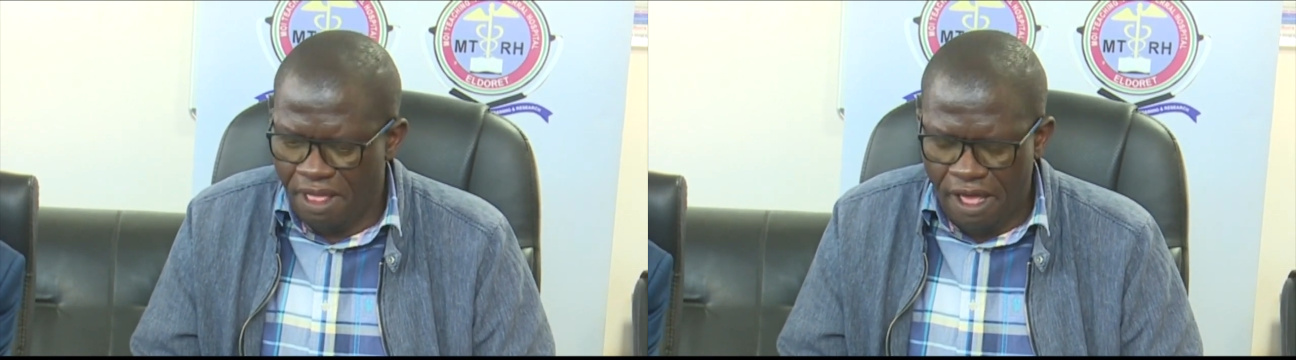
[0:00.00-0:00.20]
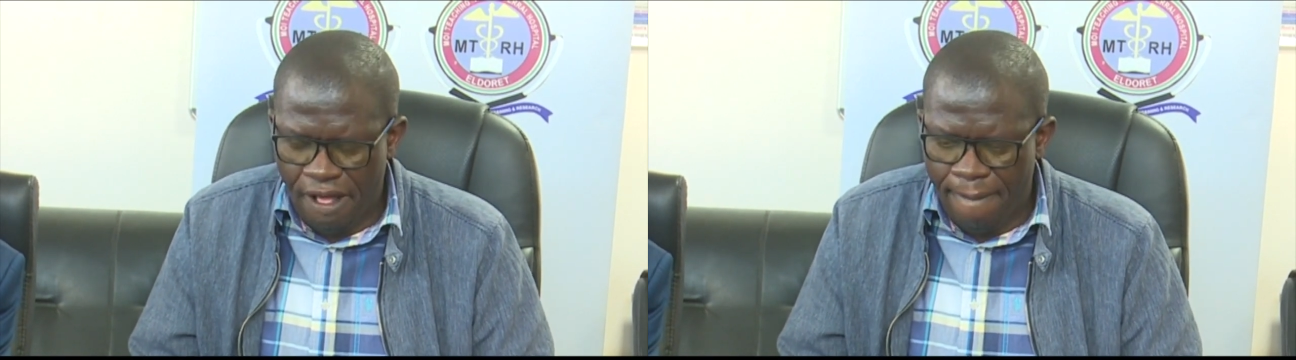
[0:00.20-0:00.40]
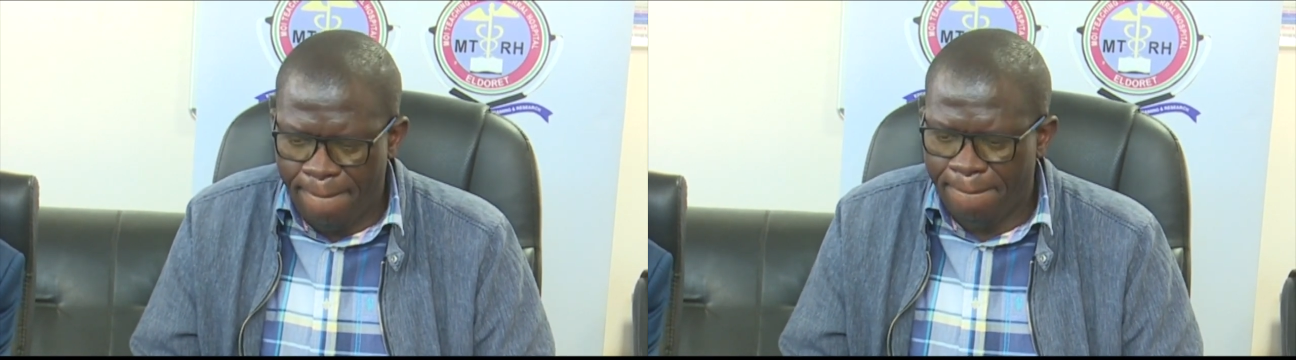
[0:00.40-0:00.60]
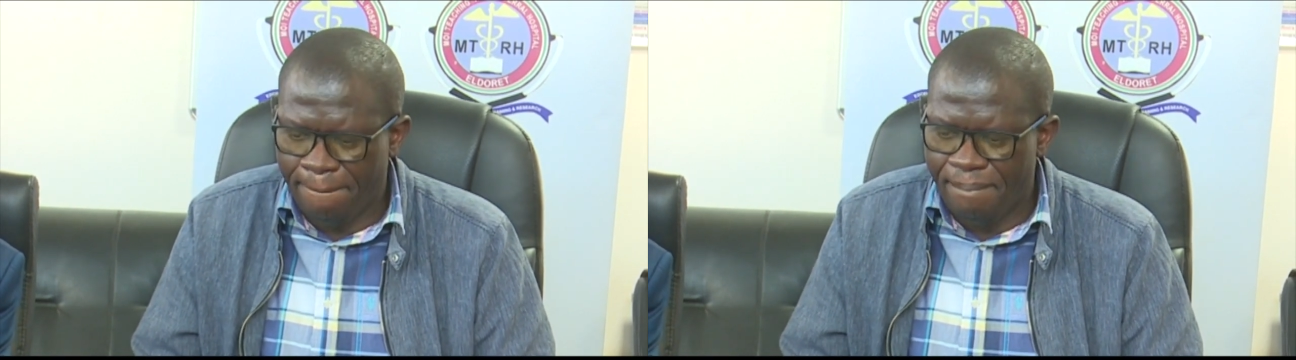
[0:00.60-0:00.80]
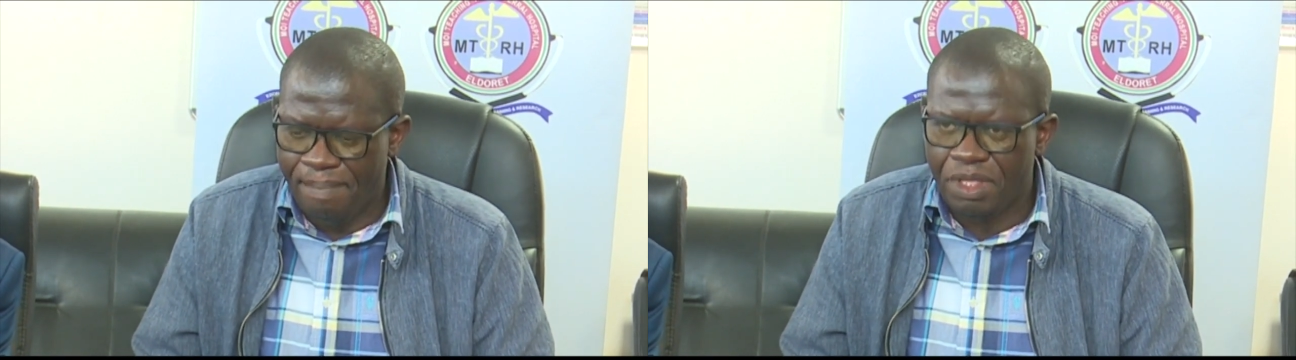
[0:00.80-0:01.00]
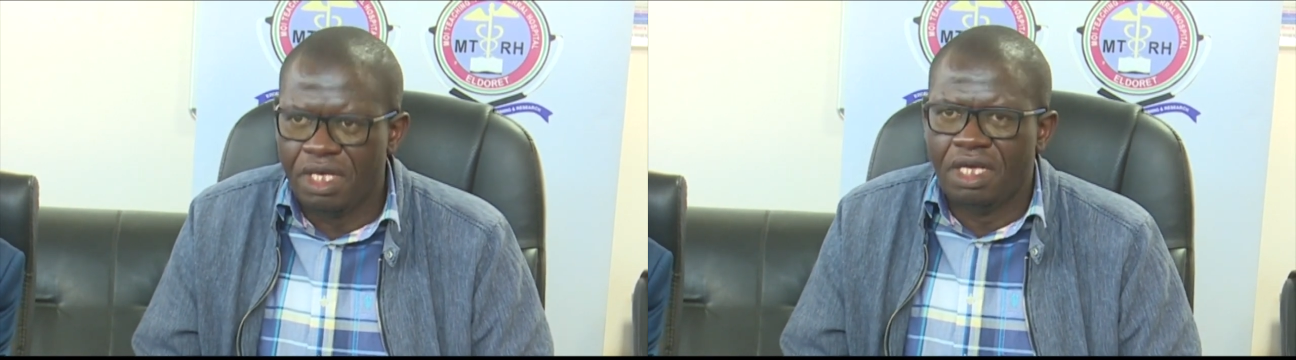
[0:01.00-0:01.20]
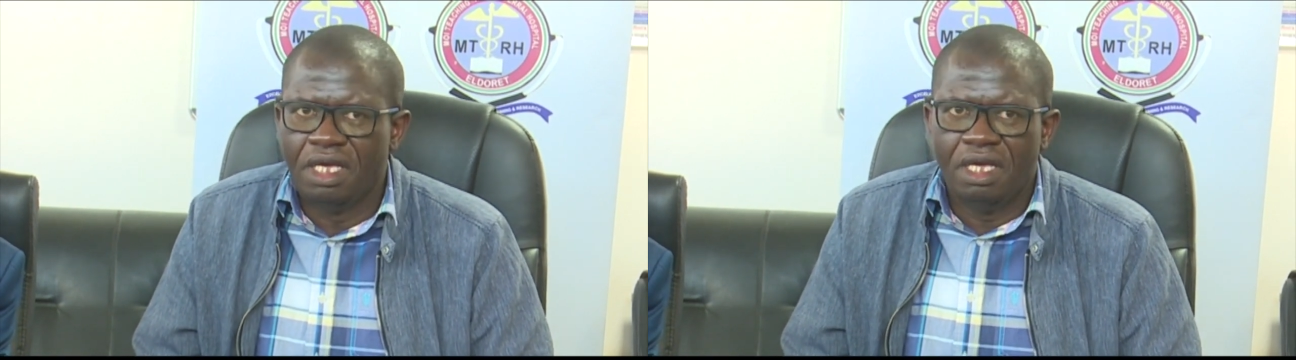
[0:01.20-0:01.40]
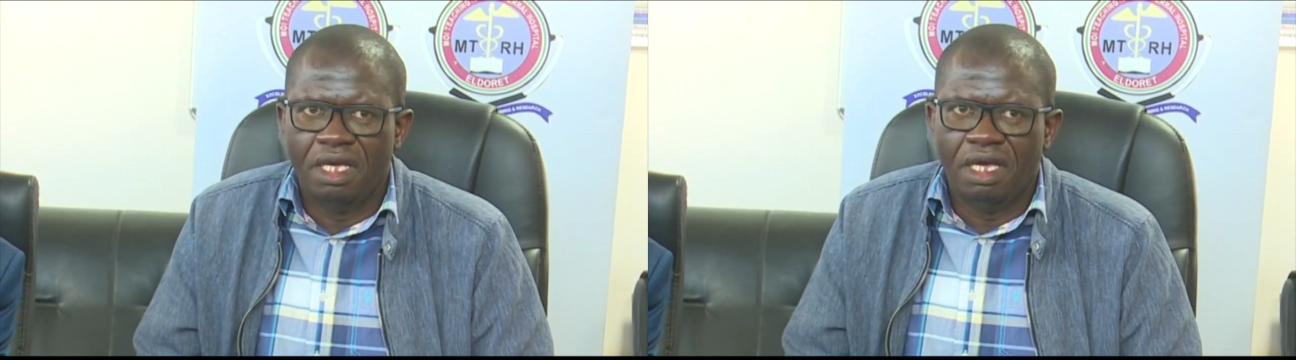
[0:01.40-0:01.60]

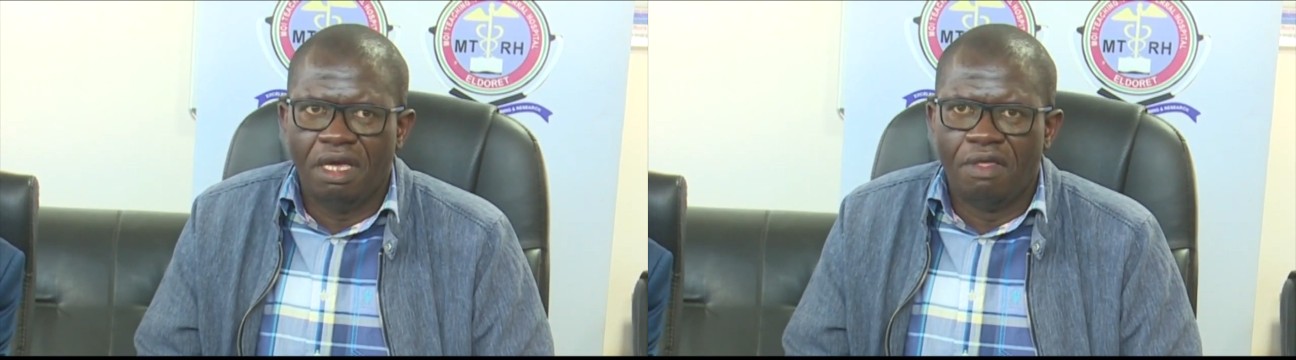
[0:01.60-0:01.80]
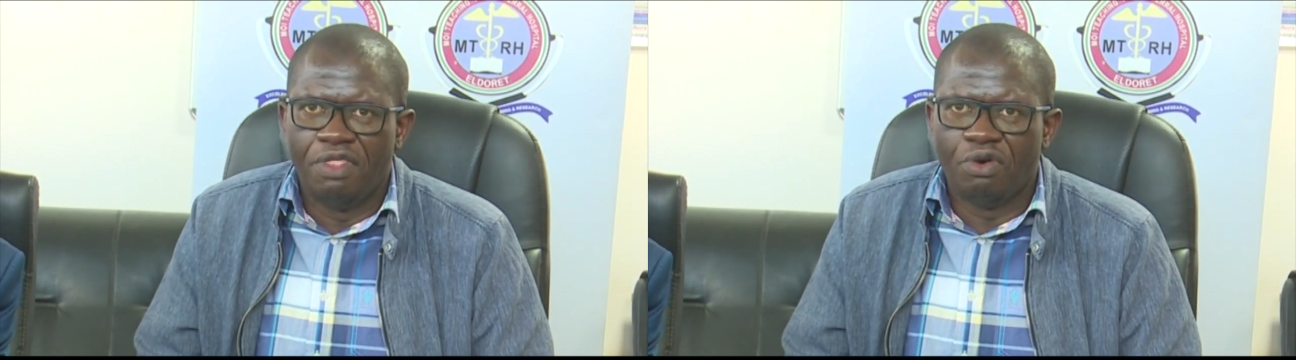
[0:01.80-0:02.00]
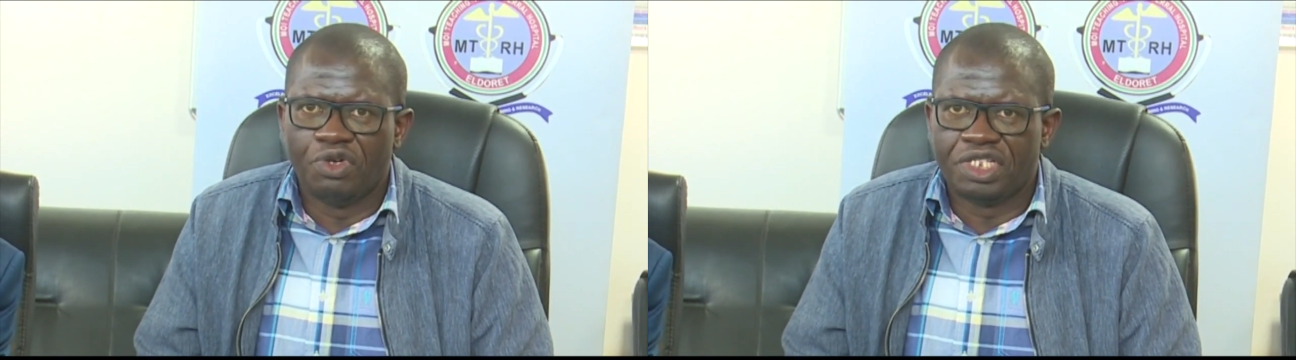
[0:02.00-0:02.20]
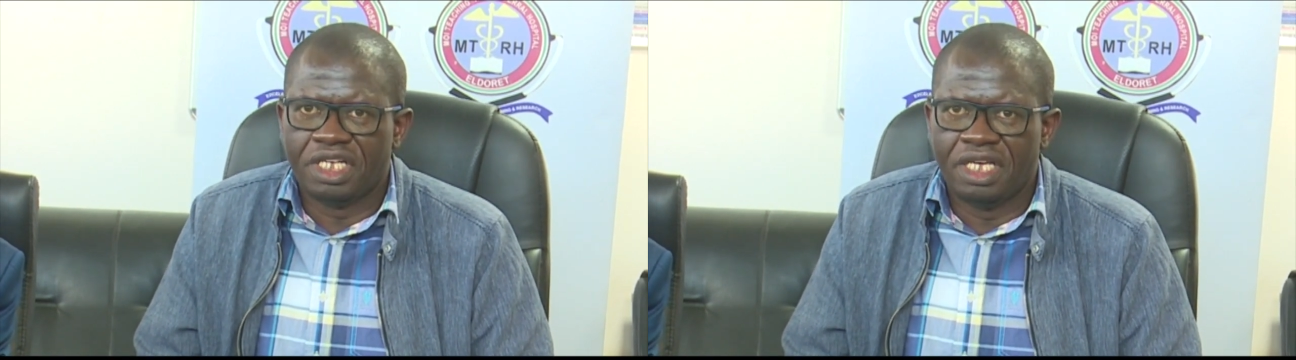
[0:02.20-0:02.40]
There was